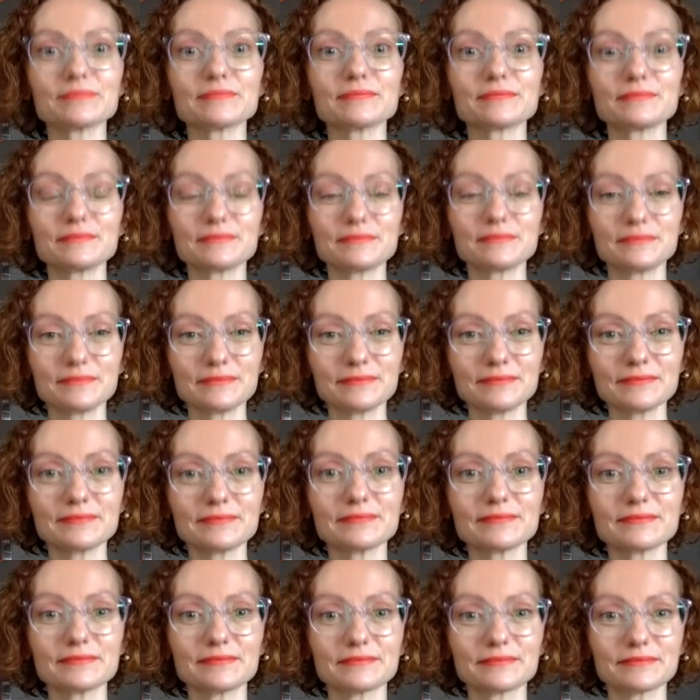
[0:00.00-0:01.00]

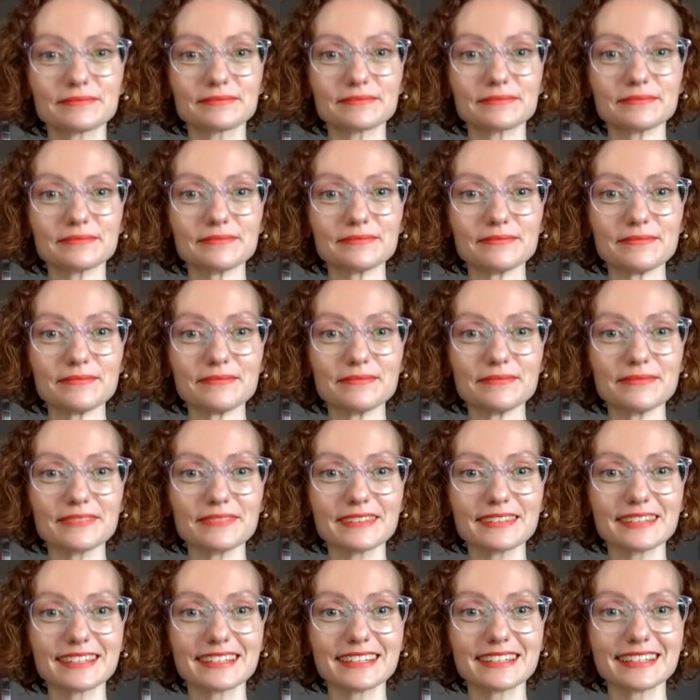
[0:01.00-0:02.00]

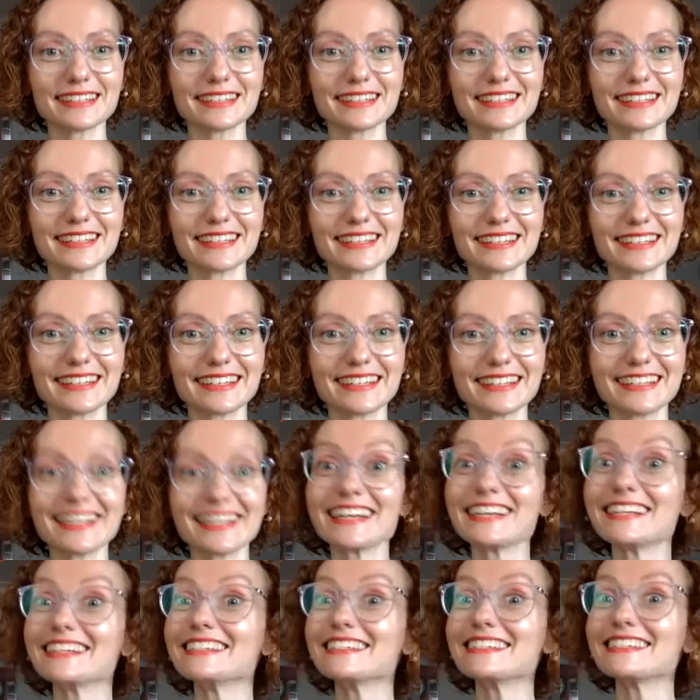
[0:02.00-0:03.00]

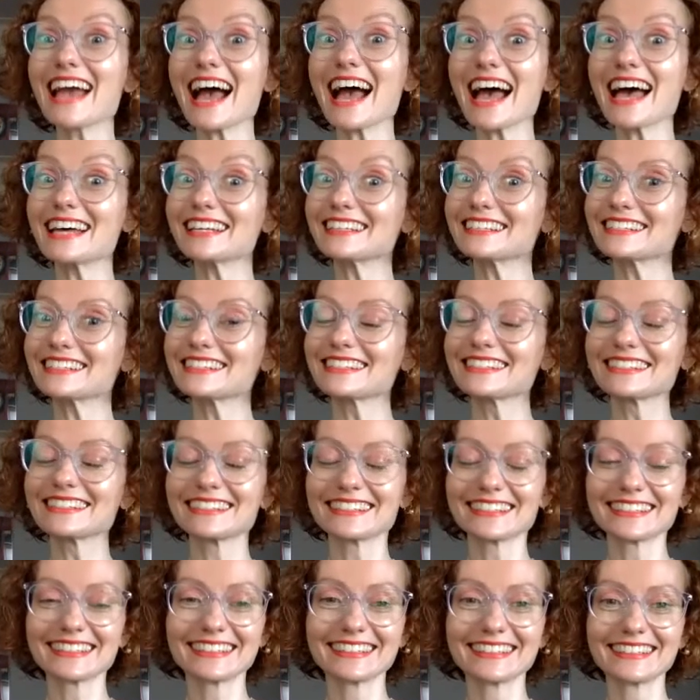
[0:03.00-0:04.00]

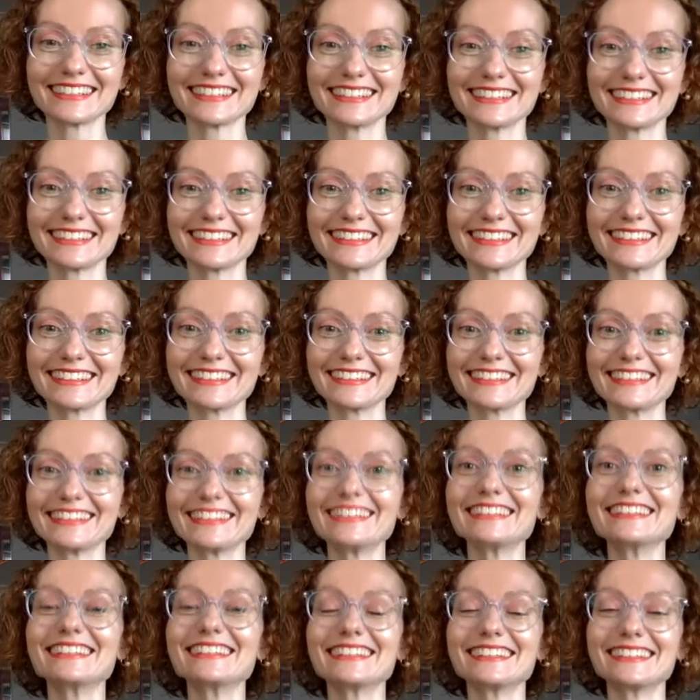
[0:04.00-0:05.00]

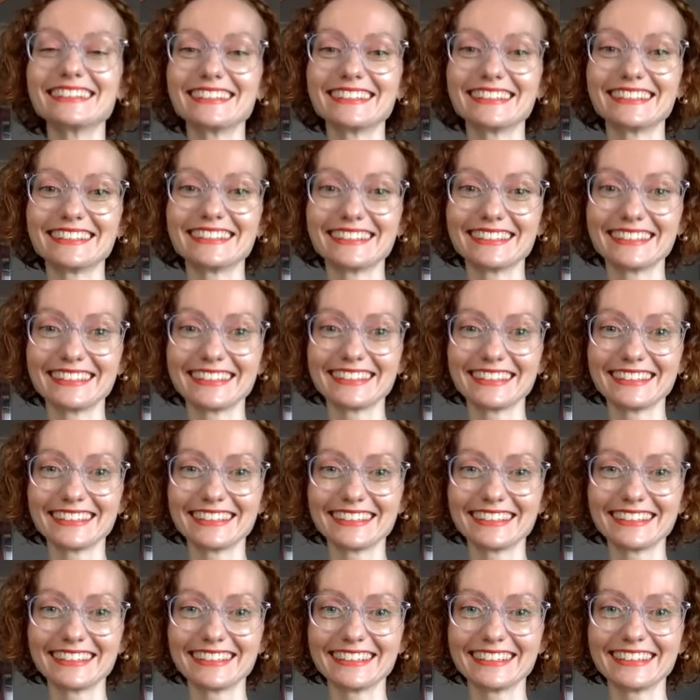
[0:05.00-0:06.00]

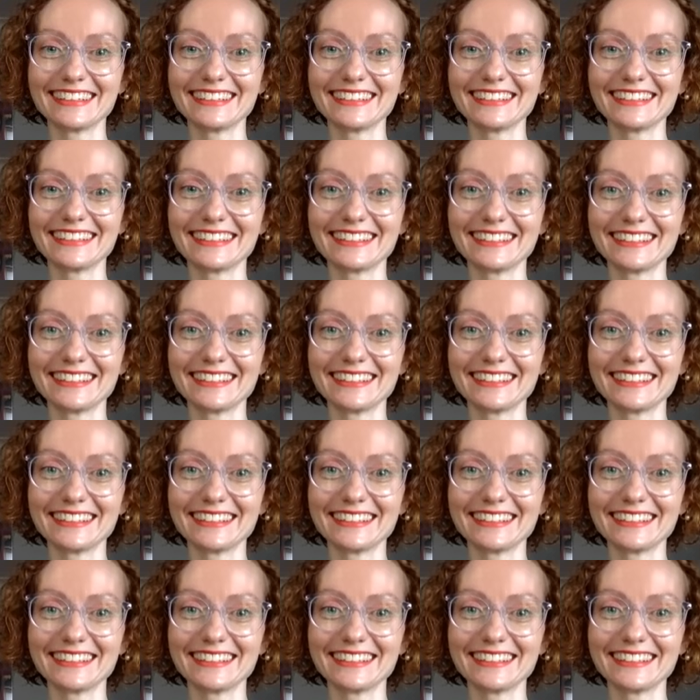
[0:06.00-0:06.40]
No words are spoken by the person on screen.